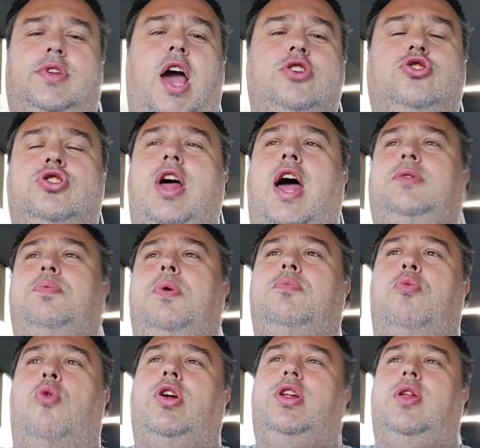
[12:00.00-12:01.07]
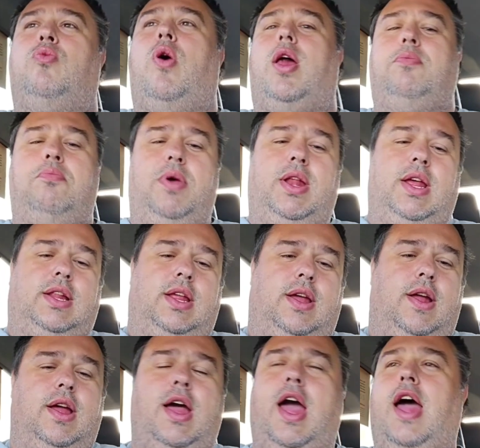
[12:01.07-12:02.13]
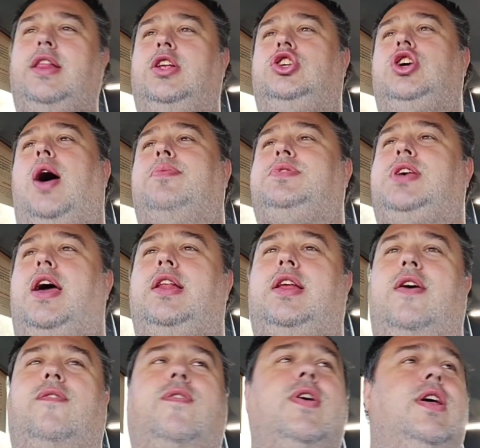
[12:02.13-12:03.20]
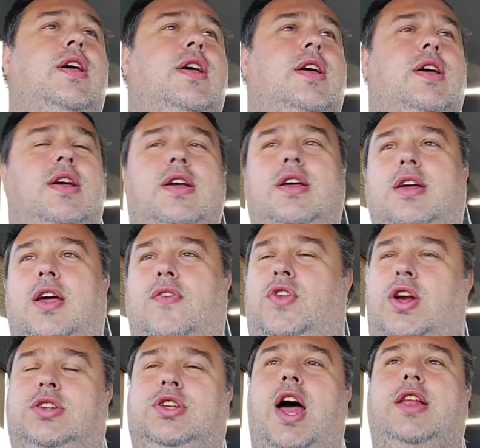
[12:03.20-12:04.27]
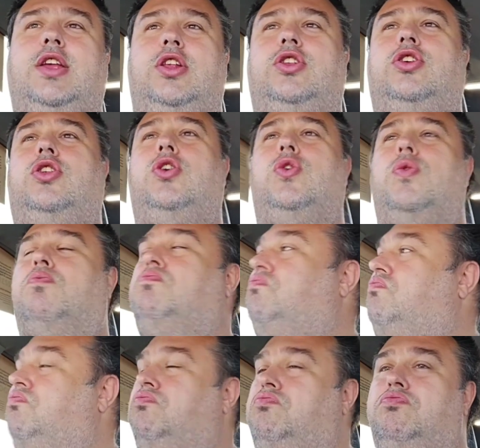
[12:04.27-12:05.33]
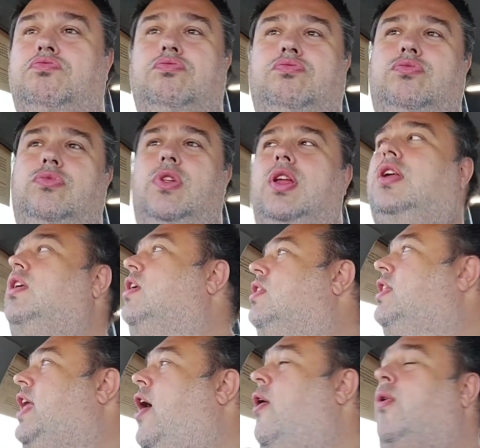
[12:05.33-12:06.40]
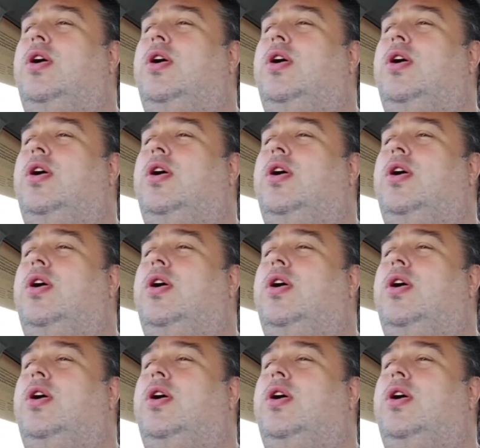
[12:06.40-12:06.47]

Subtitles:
should not spend more than 1 minute at the job site if there's nothing to do. Now,